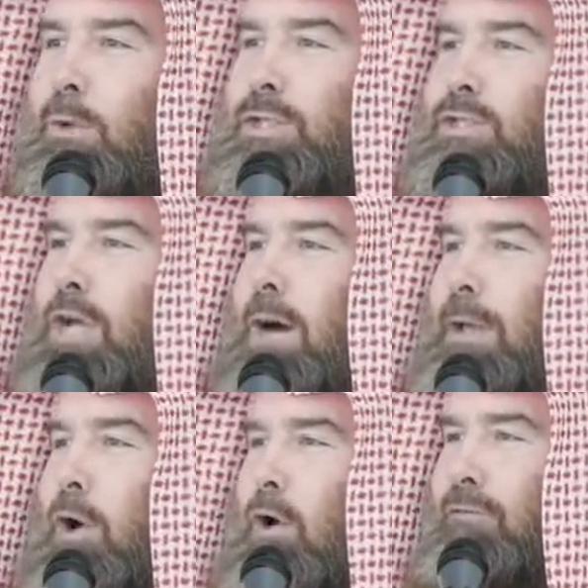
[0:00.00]
which is
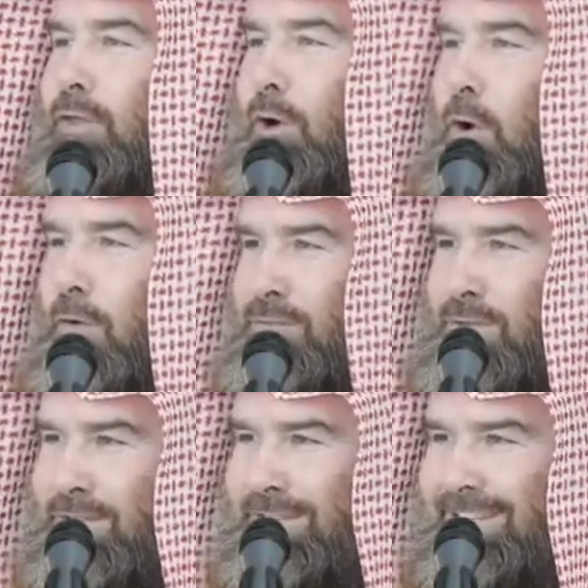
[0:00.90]
coming off their
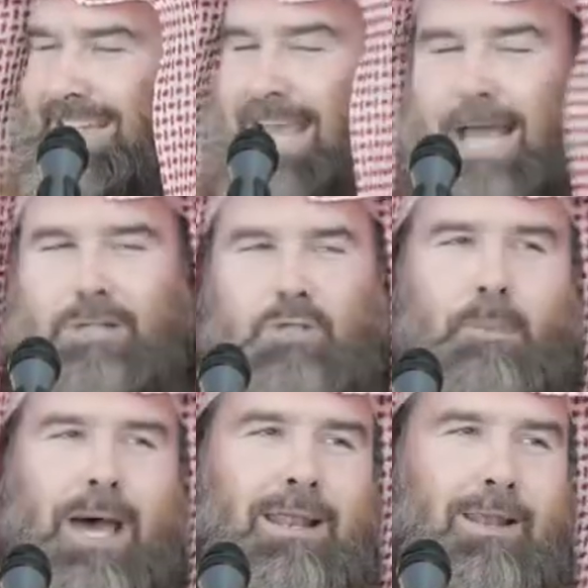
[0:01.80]
hoofs. And
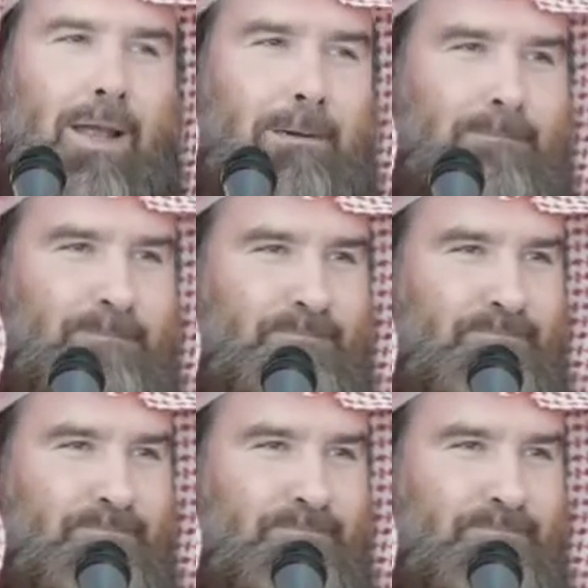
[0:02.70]
subhanAllah,